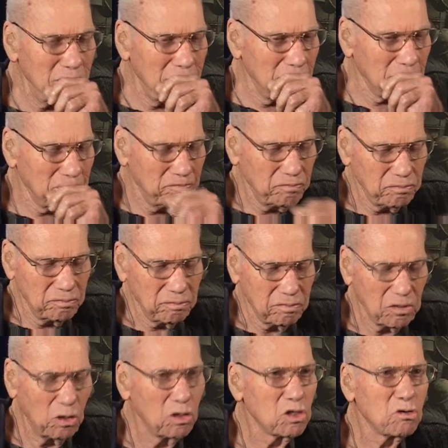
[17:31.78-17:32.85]
it
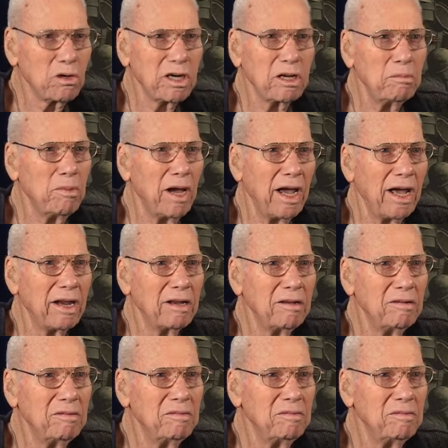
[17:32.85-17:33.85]
was really bad.